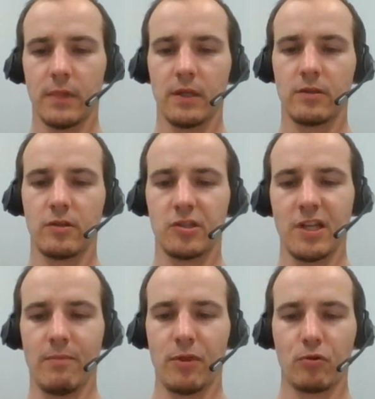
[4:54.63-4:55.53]
it's going to
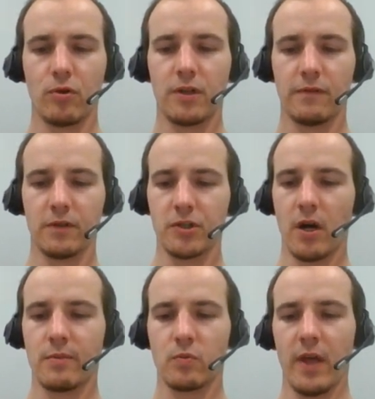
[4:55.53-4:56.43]
step through the different
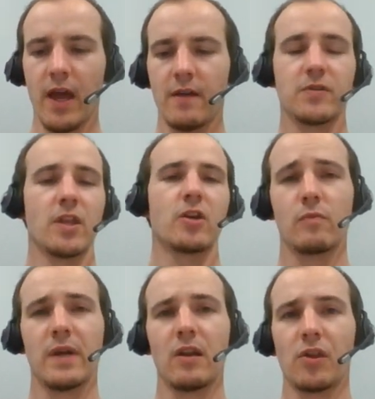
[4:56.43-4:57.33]
types we have. So that
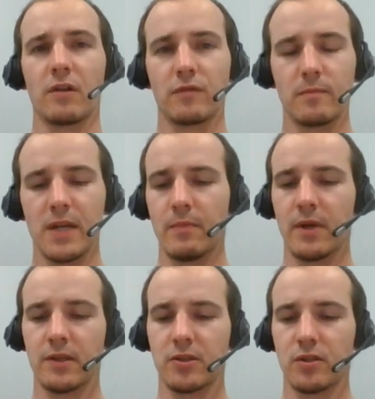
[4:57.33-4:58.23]
could be anything from near
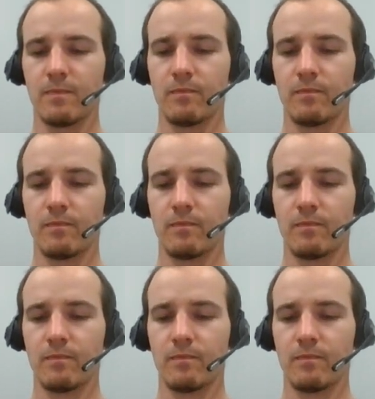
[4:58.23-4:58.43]
miss,